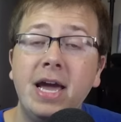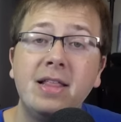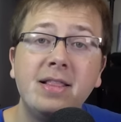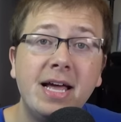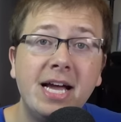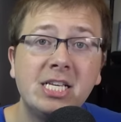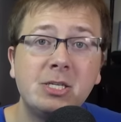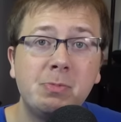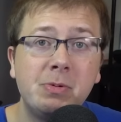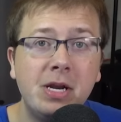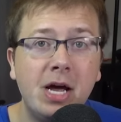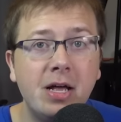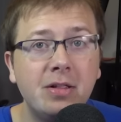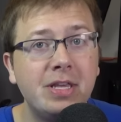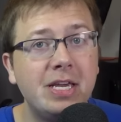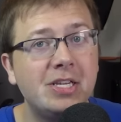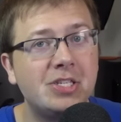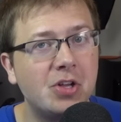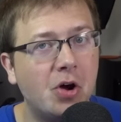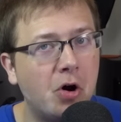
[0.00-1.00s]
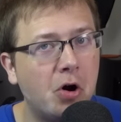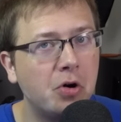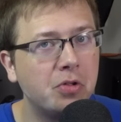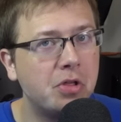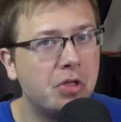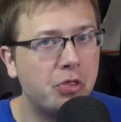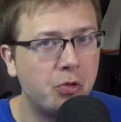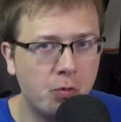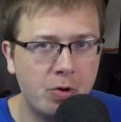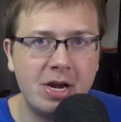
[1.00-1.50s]
And last but not least are
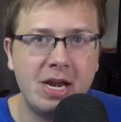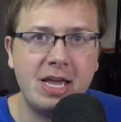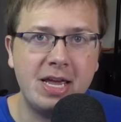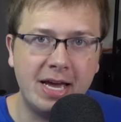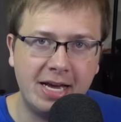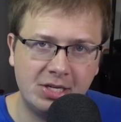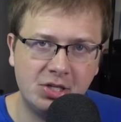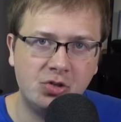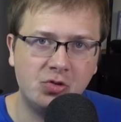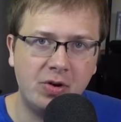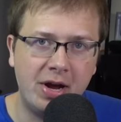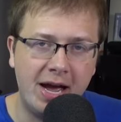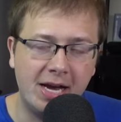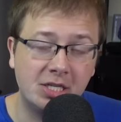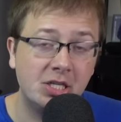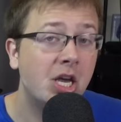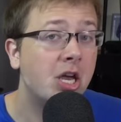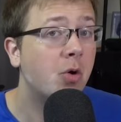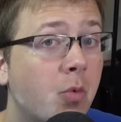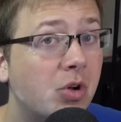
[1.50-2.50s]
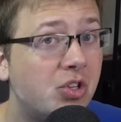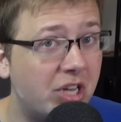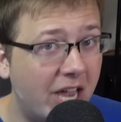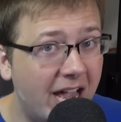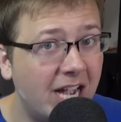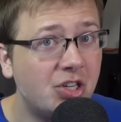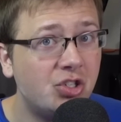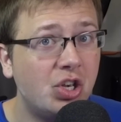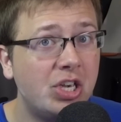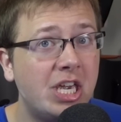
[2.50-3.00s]
the three D S tracks, which
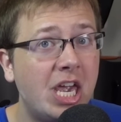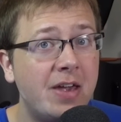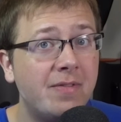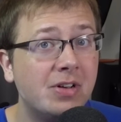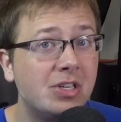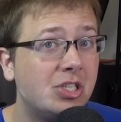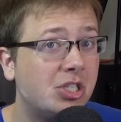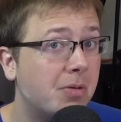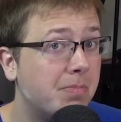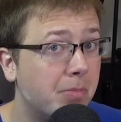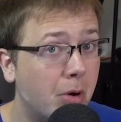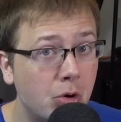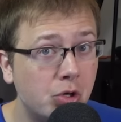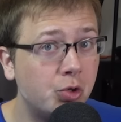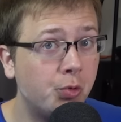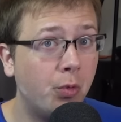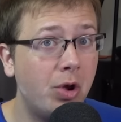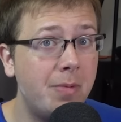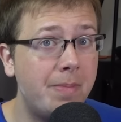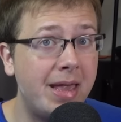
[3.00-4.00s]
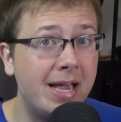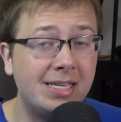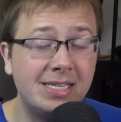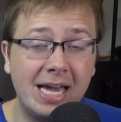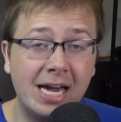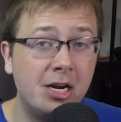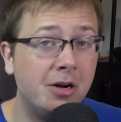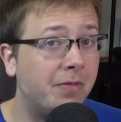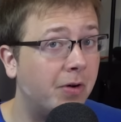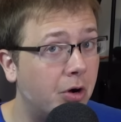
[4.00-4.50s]
actually gave us the most remakes
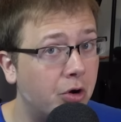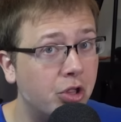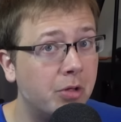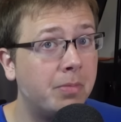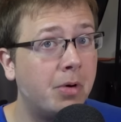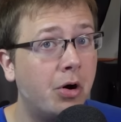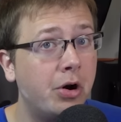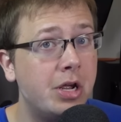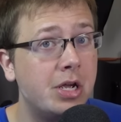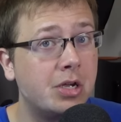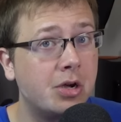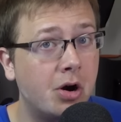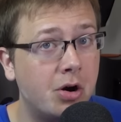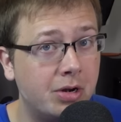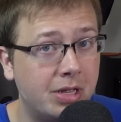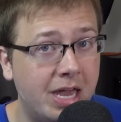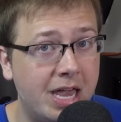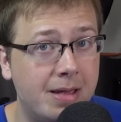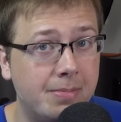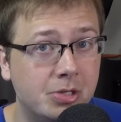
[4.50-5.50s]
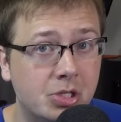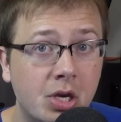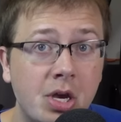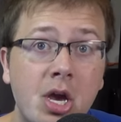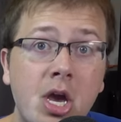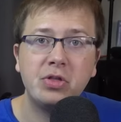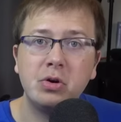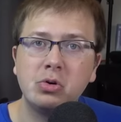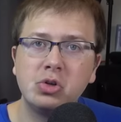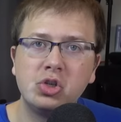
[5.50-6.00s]
out of all the Mario Kart games.
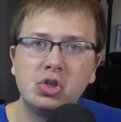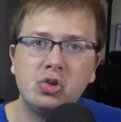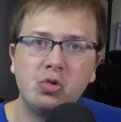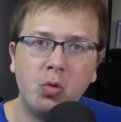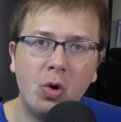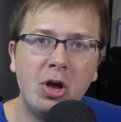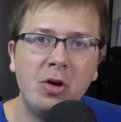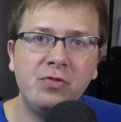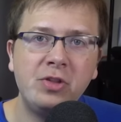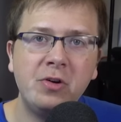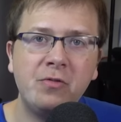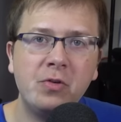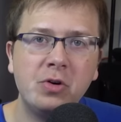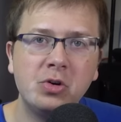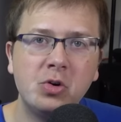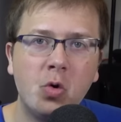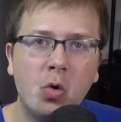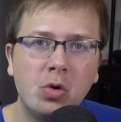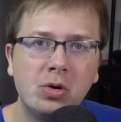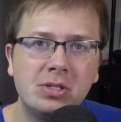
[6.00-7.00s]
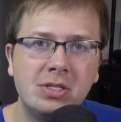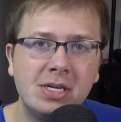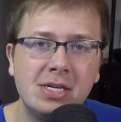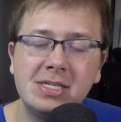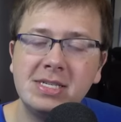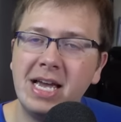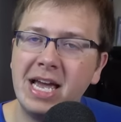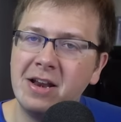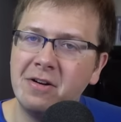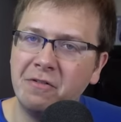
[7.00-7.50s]
There's twelve different
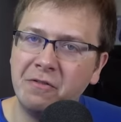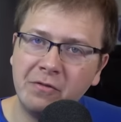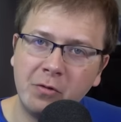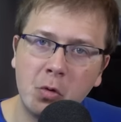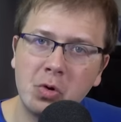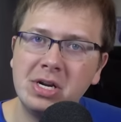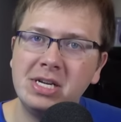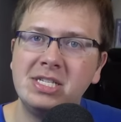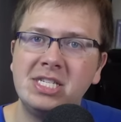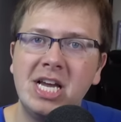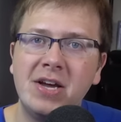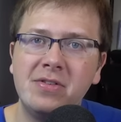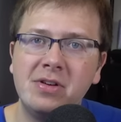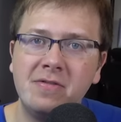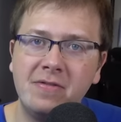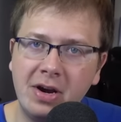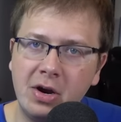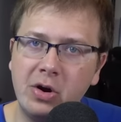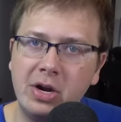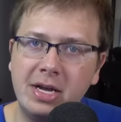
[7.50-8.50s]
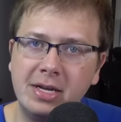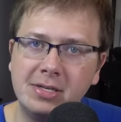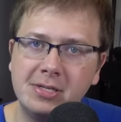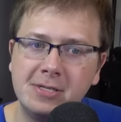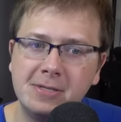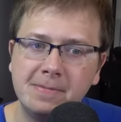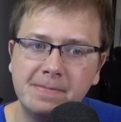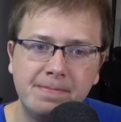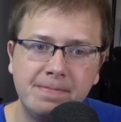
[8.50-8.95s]
courses and forty-seven variants.